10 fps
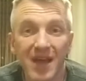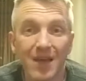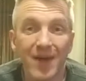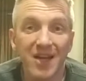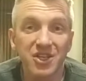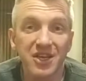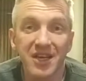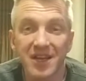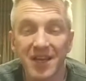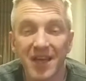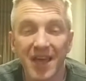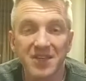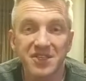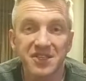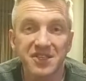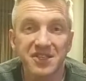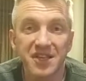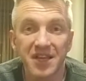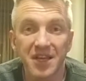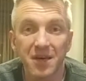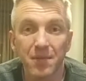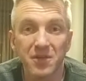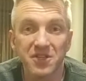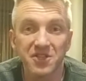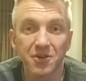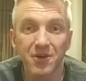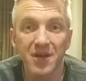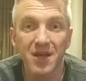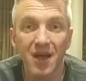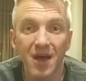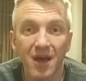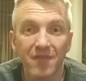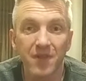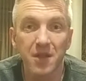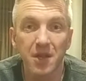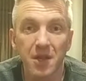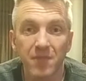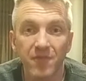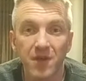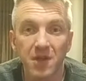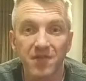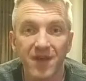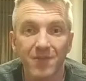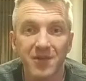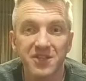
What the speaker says: I am actually in Kansas City, Missouri, visiting some friends and family.